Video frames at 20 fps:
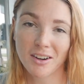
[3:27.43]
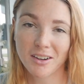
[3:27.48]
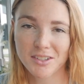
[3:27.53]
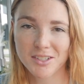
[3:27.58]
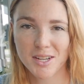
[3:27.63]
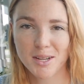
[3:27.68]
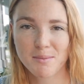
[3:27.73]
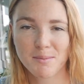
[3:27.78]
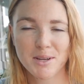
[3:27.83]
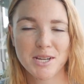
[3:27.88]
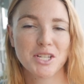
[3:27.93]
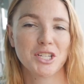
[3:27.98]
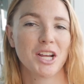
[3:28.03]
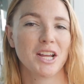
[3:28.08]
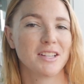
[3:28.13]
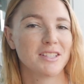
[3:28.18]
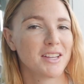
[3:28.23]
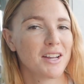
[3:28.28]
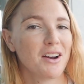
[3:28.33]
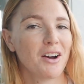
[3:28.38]
Augustine Beach
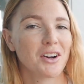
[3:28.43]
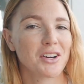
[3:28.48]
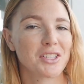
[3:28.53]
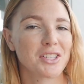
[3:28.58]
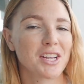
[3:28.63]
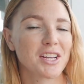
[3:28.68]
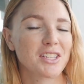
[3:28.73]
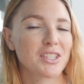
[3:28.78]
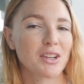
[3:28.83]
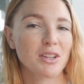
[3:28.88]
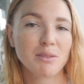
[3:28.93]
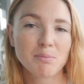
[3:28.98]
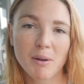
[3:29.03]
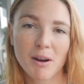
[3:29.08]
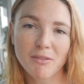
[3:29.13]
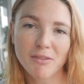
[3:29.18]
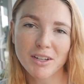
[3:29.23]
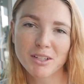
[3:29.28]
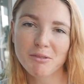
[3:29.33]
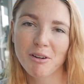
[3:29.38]
and St. Augustine, so it's
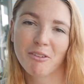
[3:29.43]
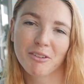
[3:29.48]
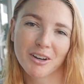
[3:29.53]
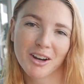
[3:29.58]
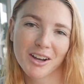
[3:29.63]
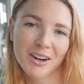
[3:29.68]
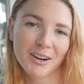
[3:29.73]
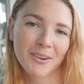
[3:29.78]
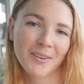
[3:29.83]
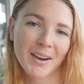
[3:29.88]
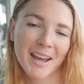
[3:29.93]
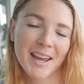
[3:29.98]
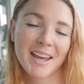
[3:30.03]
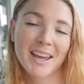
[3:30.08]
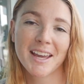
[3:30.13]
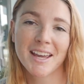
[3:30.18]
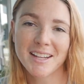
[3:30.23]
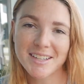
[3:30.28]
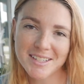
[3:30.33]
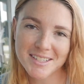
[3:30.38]
perfect while we're on our way
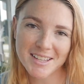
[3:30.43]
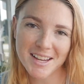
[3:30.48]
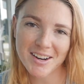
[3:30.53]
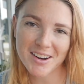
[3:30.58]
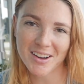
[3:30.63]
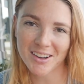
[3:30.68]
into St.